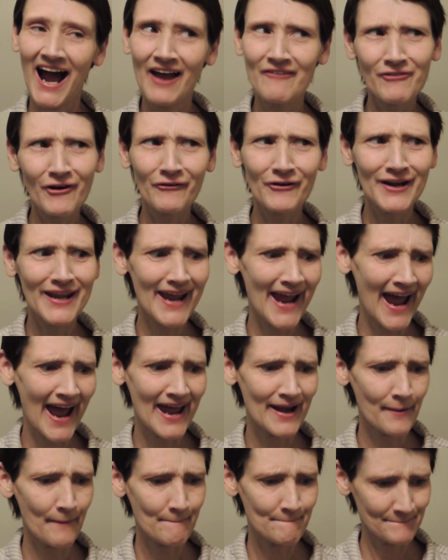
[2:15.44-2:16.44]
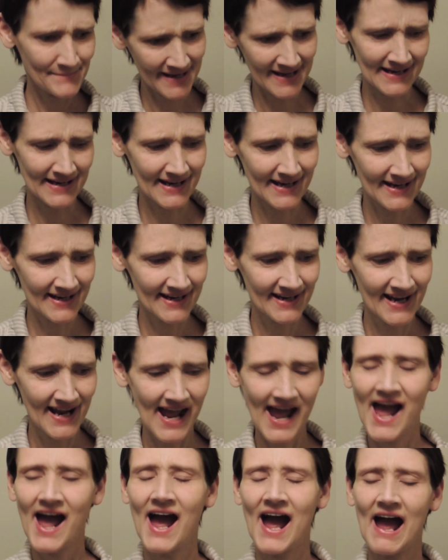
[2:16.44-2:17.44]
I've already had pink.
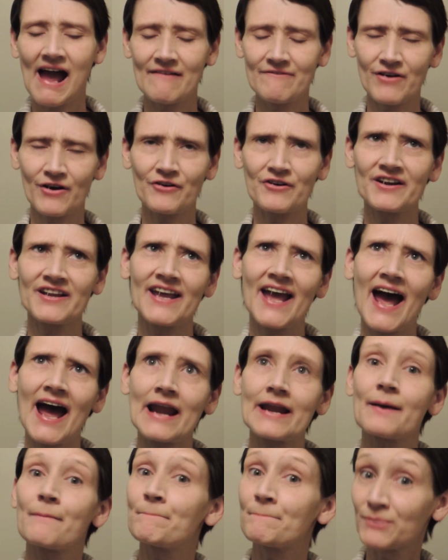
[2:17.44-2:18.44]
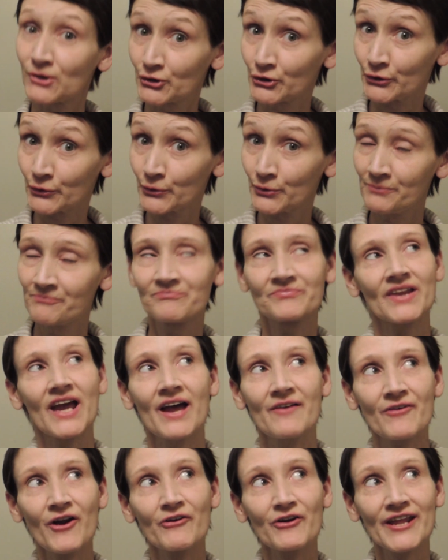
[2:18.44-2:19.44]
I've already had blue.
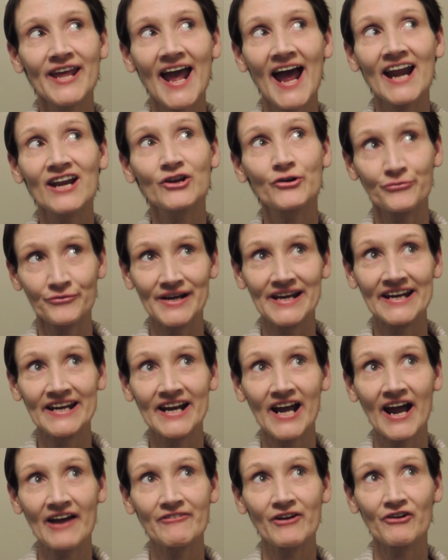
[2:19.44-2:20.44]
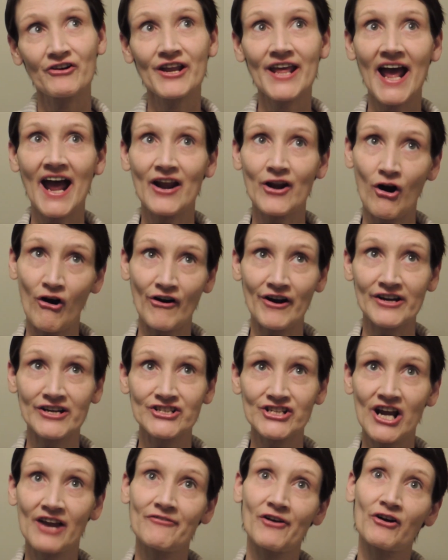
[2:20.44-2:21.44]
I've already had green. I've already had
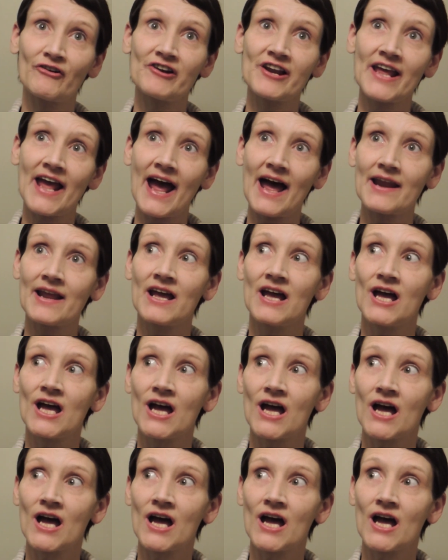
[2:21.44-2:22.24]
orange. I've already had